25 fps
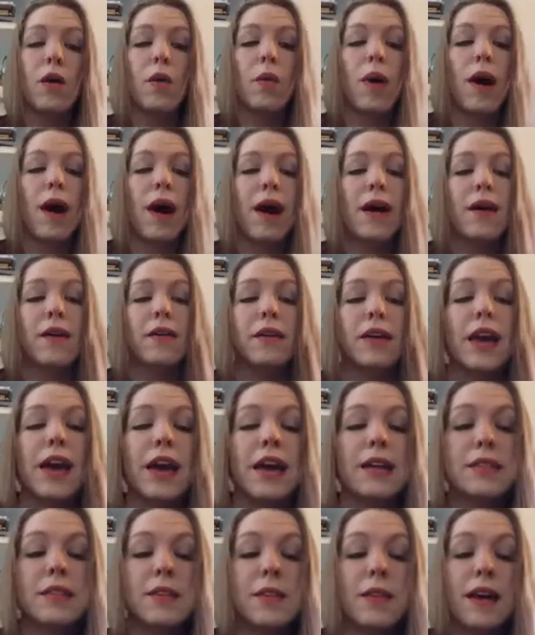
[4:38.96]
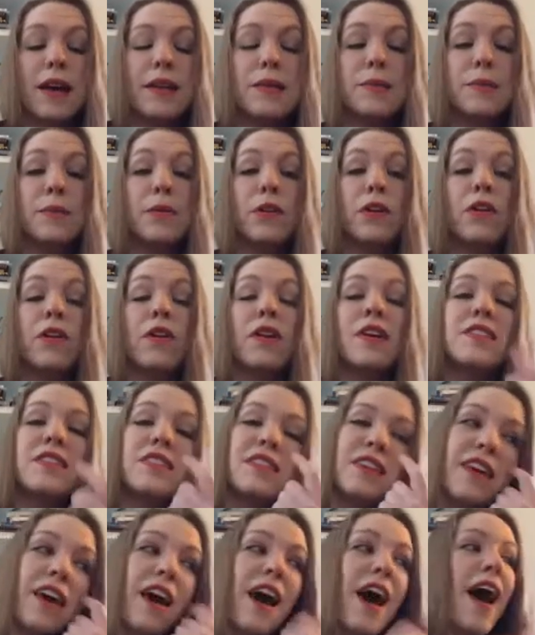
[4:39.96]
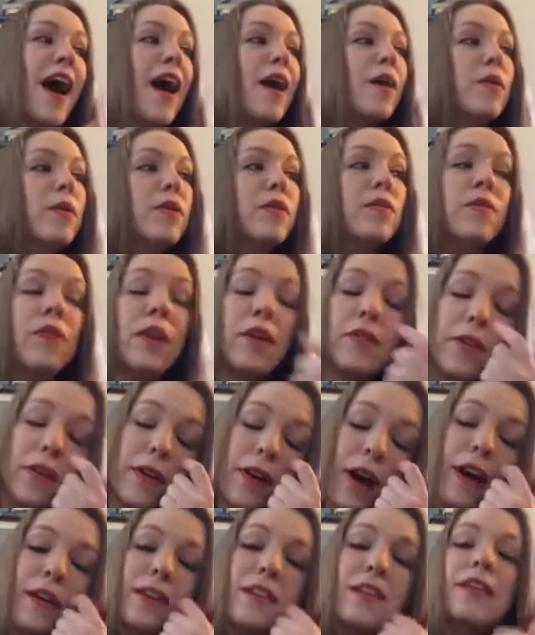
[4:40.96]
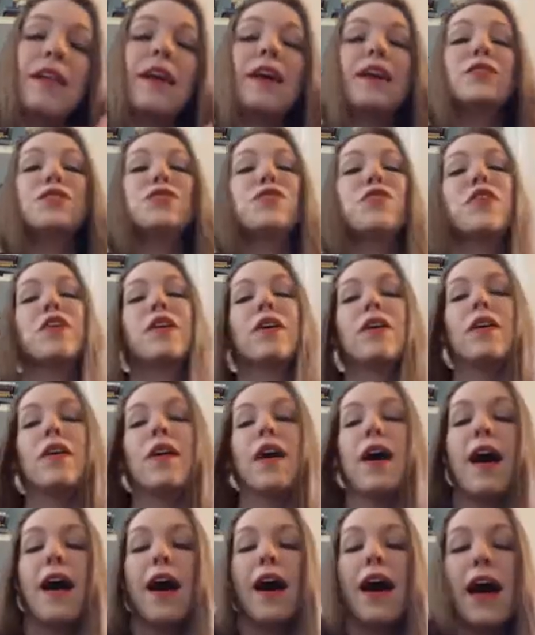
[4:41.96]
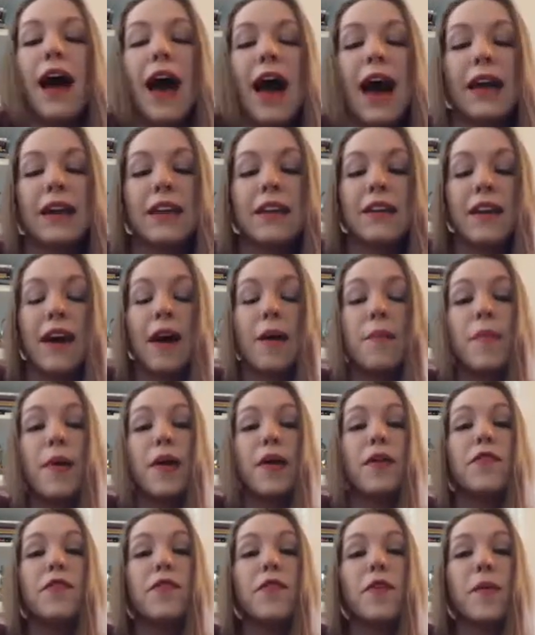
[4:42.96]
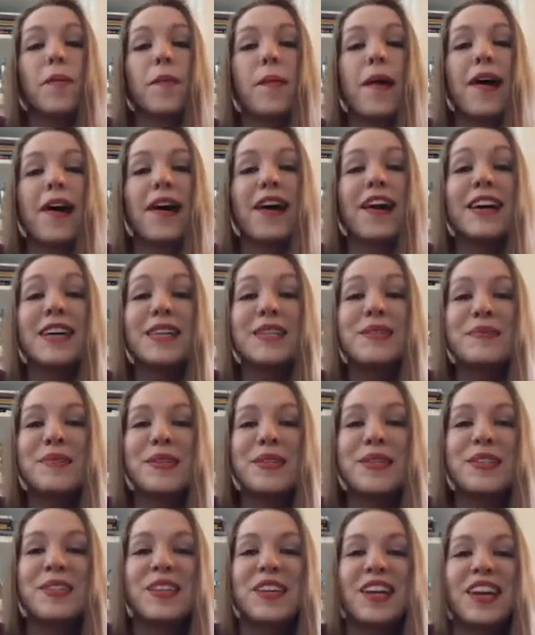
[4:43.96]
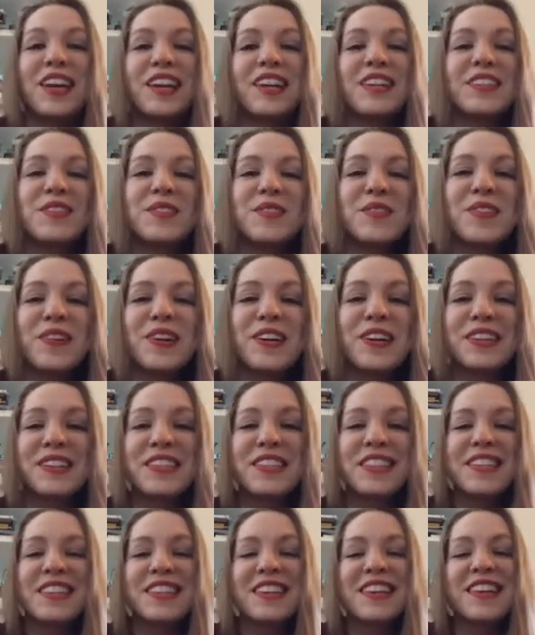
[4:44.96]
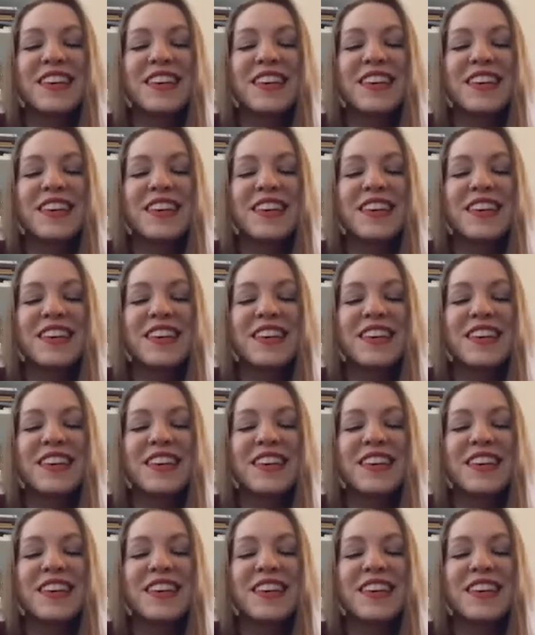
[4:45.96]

wow. Yeah. So that's pretty crazy. I would have never gone to Nashville had it not been for my husband, Shannon Swords.